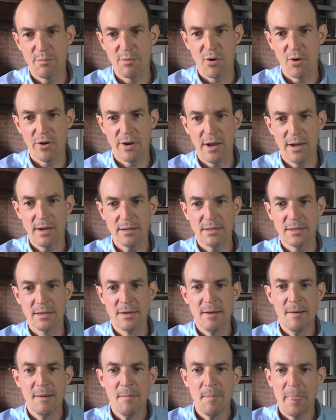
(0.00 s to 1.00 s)
product,
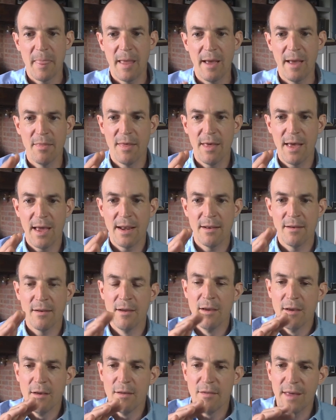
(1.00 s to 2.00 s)
and then
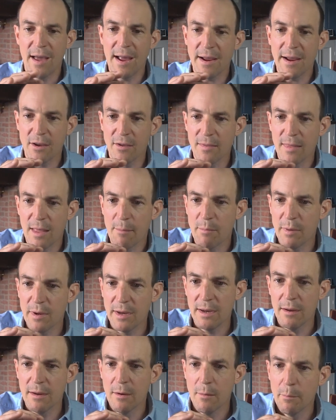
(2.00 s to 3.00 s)
that can then
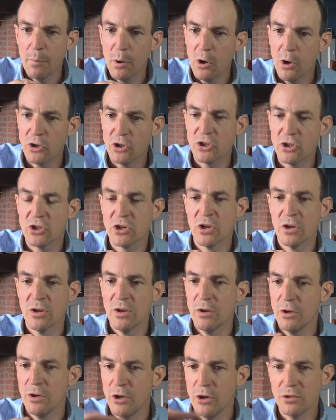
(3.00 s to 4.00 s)
be pushed
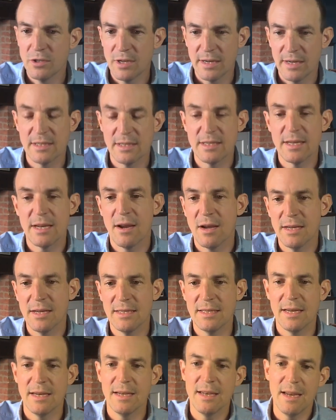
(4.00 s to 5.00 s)
using
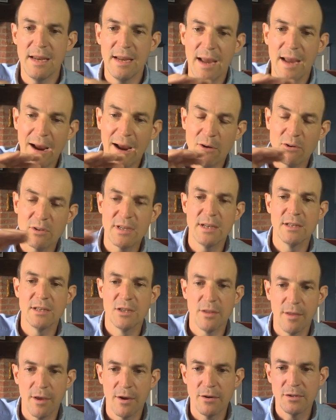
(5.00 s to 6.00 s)
CI/CD out into
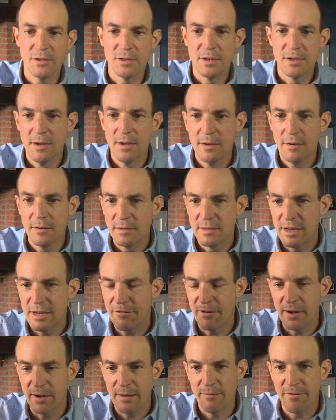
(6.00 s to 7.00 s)
those
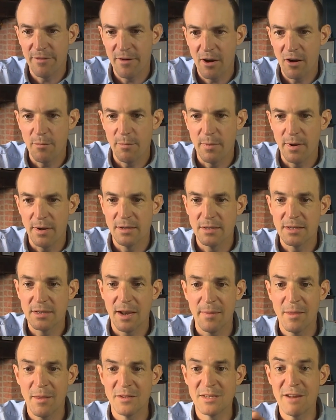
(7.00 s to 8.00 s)
different environments,
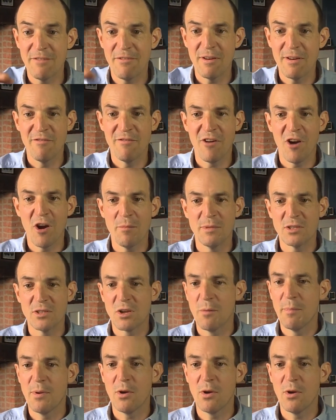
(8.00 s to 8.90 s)
and those different environments could be